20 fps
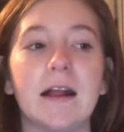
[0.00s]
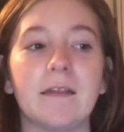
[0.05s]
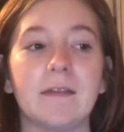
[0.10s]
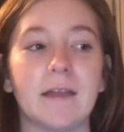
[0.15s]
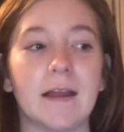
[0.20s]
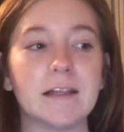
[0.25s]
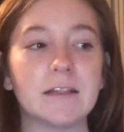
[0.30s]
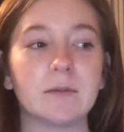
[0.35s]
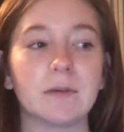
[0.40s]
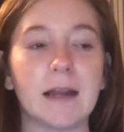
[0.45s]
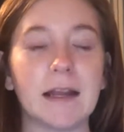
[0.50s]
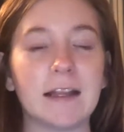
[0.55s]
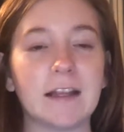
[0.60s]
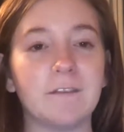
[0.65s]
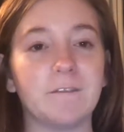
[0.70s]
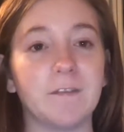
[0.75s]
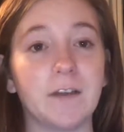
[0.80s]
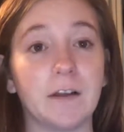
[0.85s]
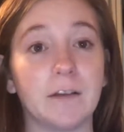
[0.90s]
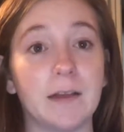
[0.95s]
That's when I
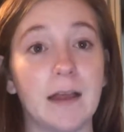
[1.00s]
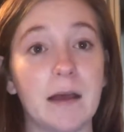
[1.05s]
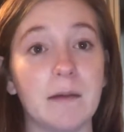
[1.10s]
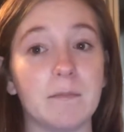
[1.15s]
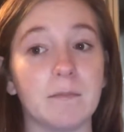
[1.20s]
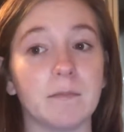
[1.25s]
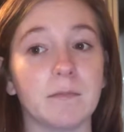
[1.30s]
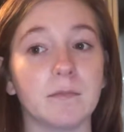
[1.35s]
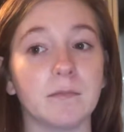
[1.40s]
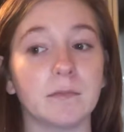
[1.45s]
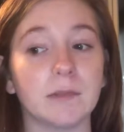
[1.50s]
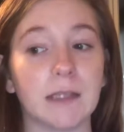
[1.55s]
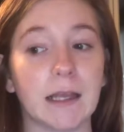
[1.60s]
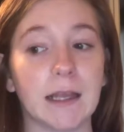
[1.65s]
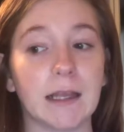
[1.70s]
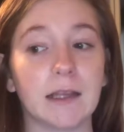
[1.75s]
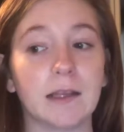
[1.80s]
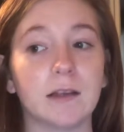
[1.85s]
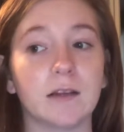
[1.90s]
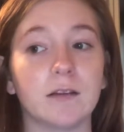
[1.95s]
can feel him
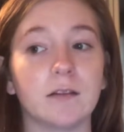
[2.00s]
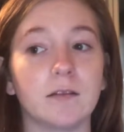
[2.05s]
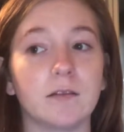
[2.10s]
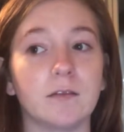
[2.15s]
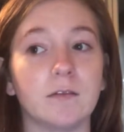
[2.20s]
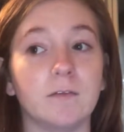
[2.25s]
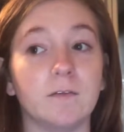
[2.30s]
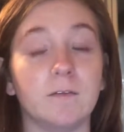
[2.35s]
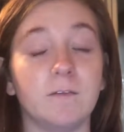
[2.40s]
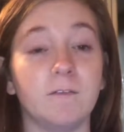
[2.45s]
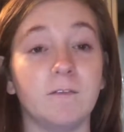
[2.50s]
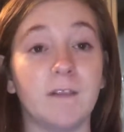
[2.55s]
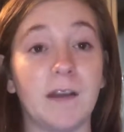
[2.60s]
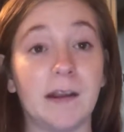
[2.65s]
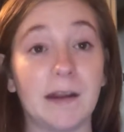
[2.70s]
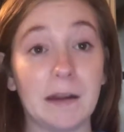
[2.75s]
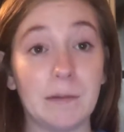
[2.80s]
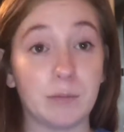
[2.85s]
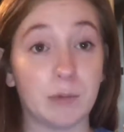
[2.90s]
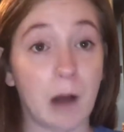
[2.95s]
like
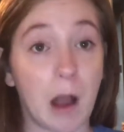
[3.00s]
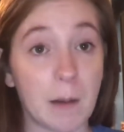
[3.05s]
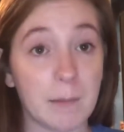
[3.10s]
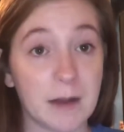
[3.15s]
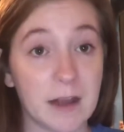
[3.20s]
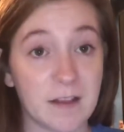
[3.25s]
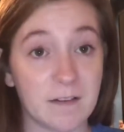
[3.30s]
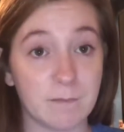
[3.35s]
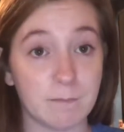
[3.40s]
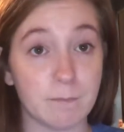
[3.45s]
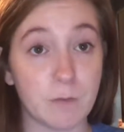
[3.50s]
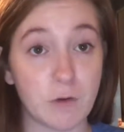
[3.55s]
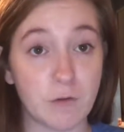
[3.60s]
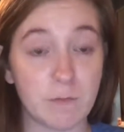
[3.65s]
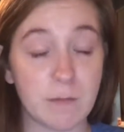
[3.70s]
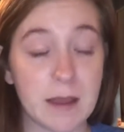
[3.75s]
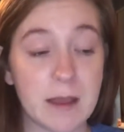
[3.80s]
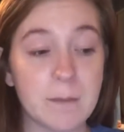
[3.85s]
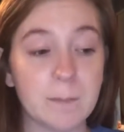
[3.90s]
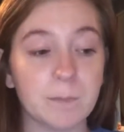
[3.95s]
very prominent
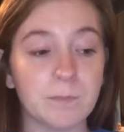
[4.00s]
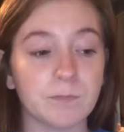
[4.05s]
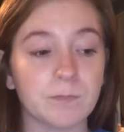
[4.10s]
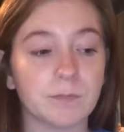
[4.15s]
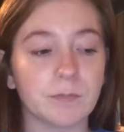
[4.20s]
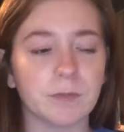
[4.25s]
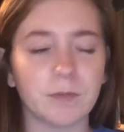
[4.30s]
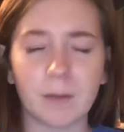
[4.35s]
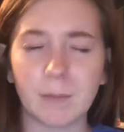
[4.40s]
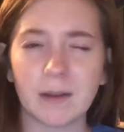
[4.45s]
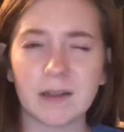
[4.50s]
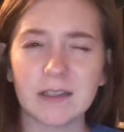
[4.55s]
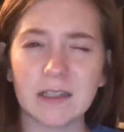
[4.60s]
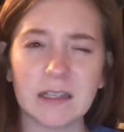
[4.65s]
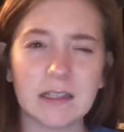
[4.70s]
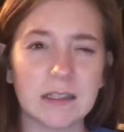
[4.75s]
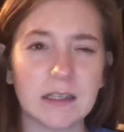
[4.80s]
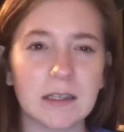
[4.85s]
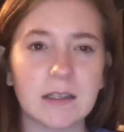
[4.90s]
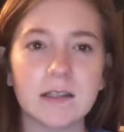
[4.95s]
movement. If that makes
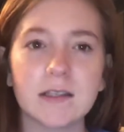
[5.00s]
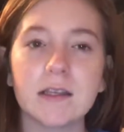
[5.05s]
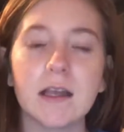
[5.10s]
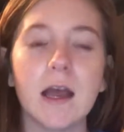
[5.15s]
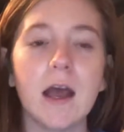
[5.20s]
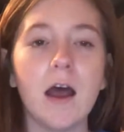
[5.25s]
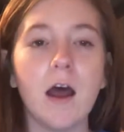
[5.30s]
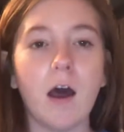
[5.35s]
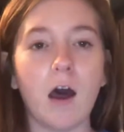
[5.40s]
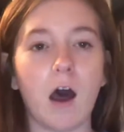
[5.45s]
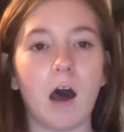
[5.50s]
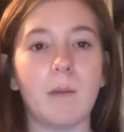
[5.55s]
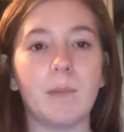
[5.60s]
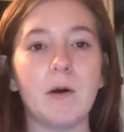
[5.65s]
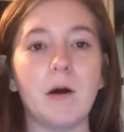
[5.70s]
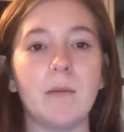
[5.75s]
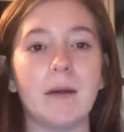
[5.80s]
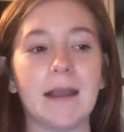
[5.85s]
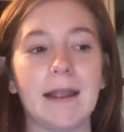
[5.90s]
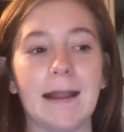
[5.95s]
any sense. I'll
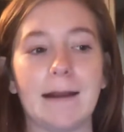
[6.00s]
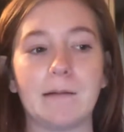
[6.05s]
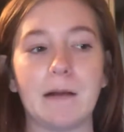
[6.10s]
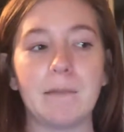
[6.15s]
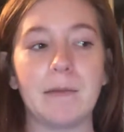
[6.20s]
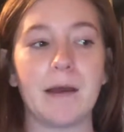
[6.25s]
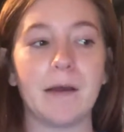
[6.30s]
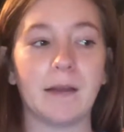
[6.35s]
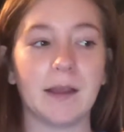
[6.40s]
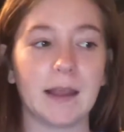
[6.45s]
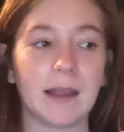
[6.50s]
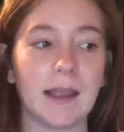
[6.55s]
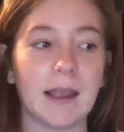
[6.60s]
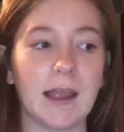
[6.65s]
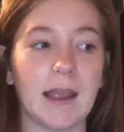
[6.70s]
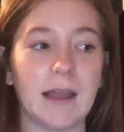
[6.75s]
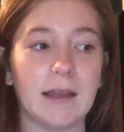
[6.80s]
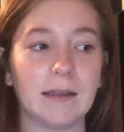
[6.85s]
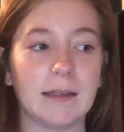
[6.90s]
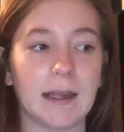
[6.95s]
put my hand on my belly
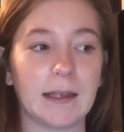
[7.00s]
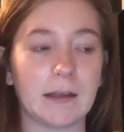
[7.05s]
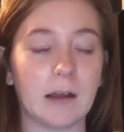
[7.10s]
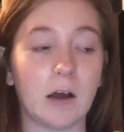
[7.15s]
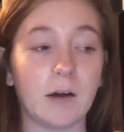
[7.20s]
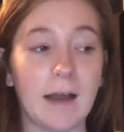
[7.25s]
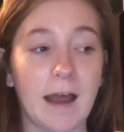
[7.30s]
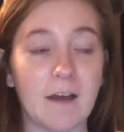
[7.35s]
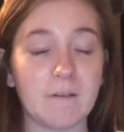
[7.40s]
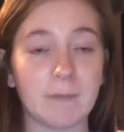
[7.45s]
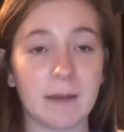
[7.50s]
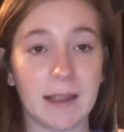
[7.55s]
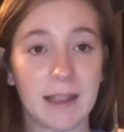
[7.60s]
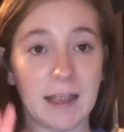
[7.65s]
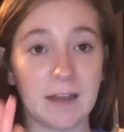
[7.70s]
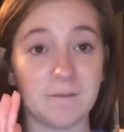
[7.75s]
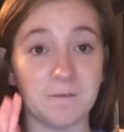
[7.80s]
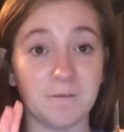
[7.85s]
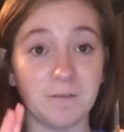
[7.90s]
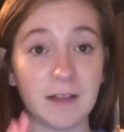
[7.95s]
and like I'll have my
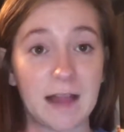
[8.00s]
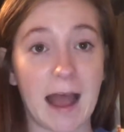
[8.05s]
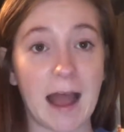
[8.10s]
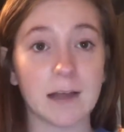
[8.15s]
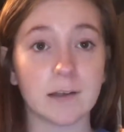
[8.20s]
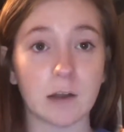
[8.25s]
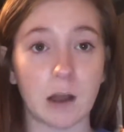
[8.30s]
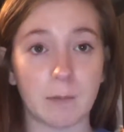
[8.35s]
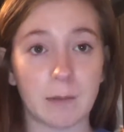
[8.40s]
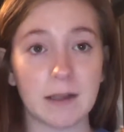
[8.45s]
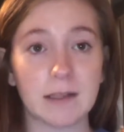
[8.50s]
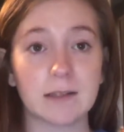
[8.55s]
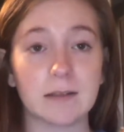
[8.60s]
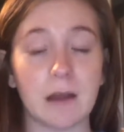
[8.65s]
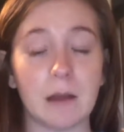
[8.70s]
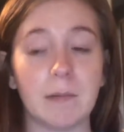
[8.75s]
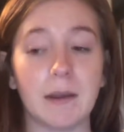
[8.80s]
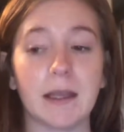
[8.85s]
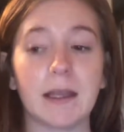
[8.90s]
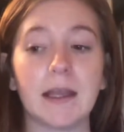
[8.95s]
hand flat on my
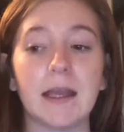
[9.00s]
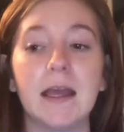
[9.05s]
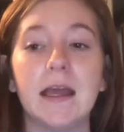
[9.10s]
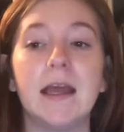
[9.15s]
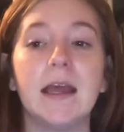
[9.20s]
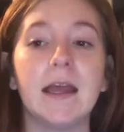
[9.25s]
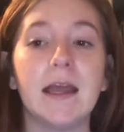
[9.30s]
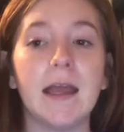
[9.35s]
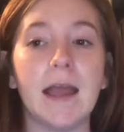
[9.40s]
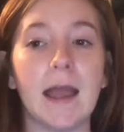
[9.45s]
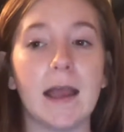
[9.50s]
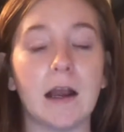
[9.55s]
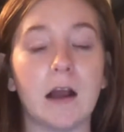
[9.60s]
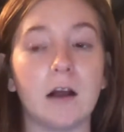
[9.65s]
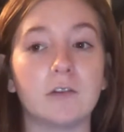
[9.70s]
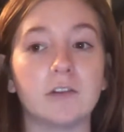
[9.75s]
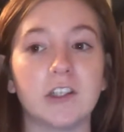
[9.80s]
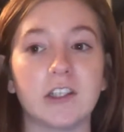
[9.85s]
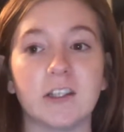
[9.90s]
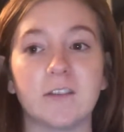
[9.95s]
stomach, and
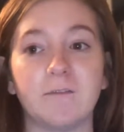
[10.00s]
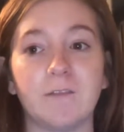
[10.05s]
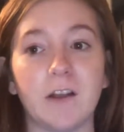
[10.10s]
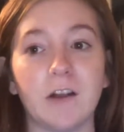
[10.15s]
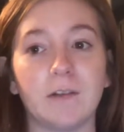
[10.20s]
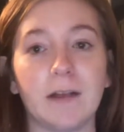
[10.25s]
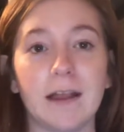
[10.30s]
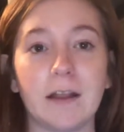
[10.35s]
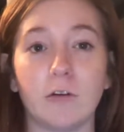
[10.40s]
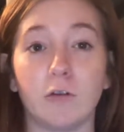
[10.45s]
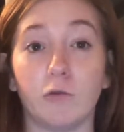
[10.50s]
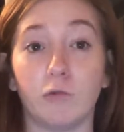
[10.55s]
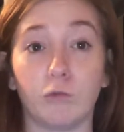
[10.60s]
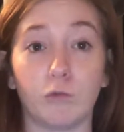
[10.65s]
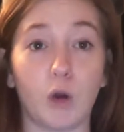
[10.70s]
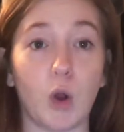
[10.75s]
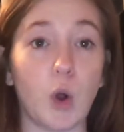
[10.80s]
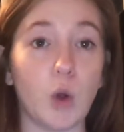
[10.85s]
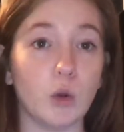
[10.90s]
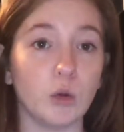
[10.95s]
I'll just feel like
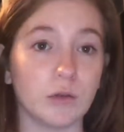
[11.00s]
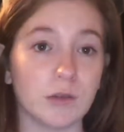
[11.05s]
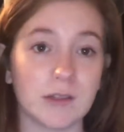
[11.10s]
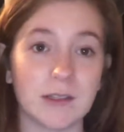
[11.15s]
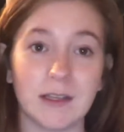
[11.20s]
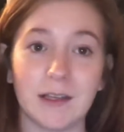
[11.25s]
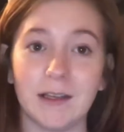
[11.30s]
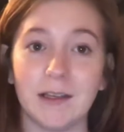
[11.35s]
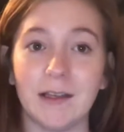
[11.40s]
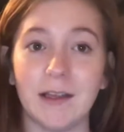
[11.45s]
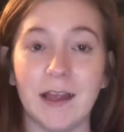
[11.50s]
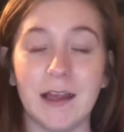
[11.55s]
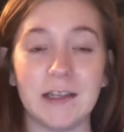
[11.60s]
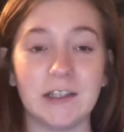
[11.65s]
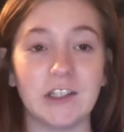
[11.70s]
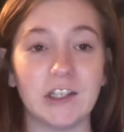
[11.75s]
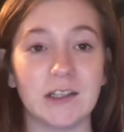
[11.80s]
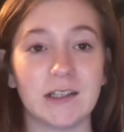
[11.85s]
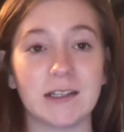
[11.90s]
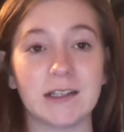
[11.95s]
rolls.
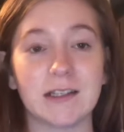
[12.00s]
It